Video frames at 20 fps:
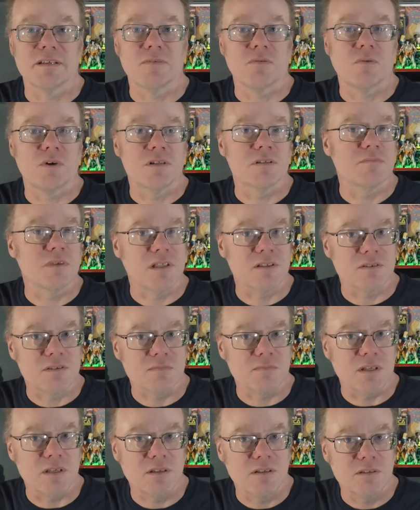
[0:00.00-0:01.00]
what it means
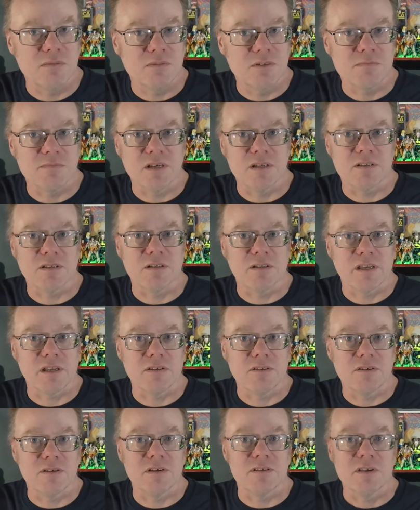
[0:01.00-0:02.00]
to be human, about, you know,
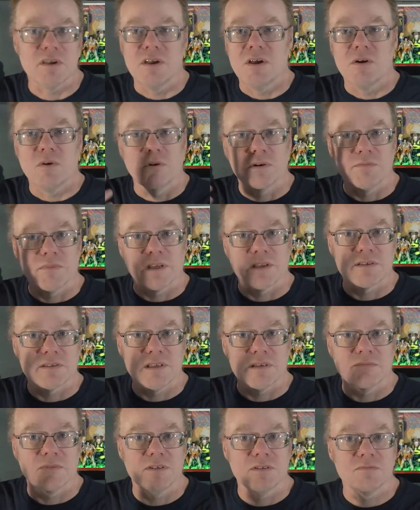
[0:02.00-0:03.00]
androids, what makes
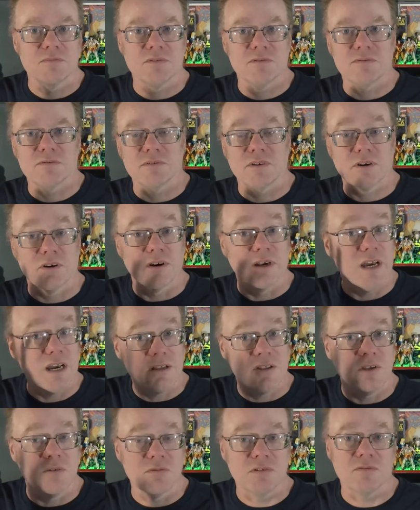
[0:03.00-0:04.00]
them human or
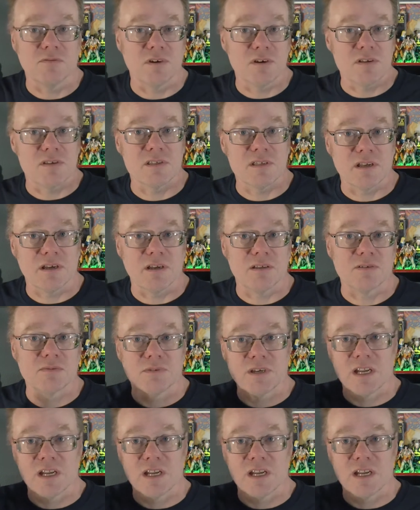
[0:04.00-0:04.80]
not human versus us.